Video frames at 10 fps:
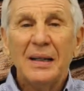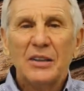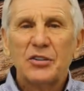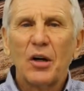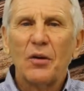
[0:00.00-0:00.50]

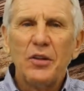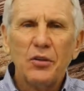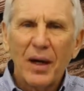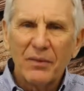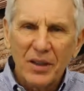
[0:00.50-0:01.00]
So
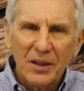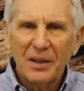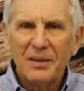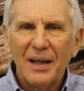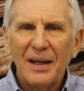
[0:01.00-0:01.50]
you have a
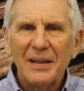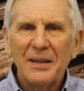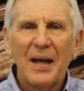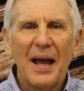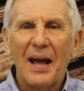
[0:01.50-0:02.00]
good day,
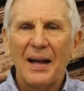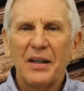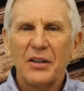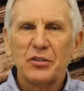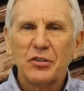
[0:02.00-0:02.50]
and
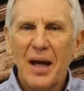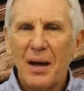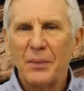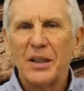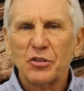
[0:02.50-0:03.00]
as
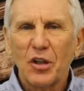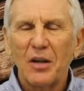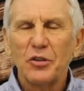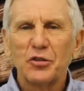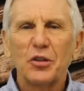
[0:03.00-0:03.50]
time gets
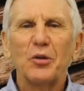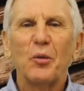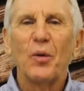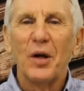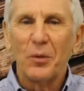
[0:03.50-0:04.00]
closer,
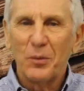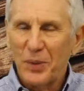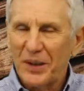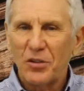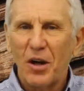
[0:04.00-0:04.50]
we'll
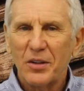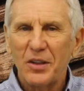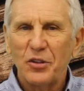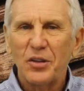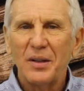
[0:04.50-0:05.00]
be
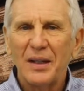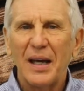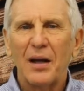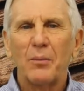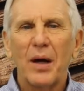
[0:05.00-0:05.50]
talking to you
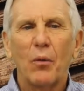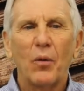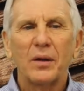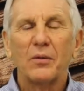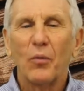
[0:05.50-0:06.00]
again about
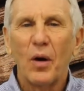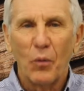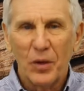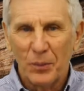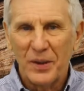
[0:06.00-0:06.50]
what, what
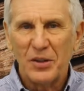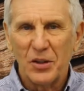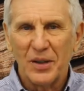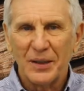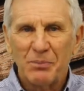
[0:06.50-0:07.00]
we'll be
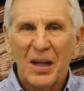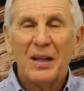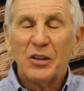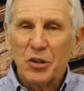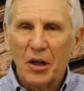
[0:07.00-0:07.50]
doing.
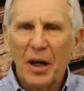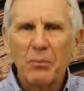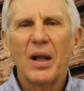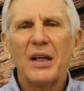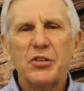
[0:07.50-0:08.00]
So
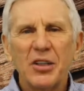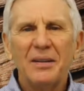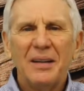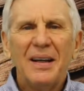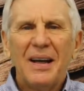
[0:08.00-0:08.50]
God bless
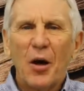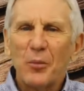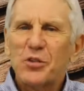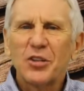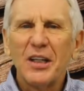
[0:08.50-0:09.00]
you.
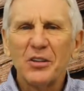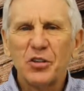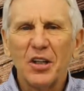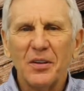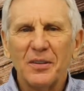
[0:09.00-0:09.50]
Hope to see you
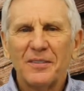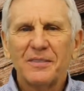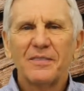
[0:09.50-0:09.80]
soon.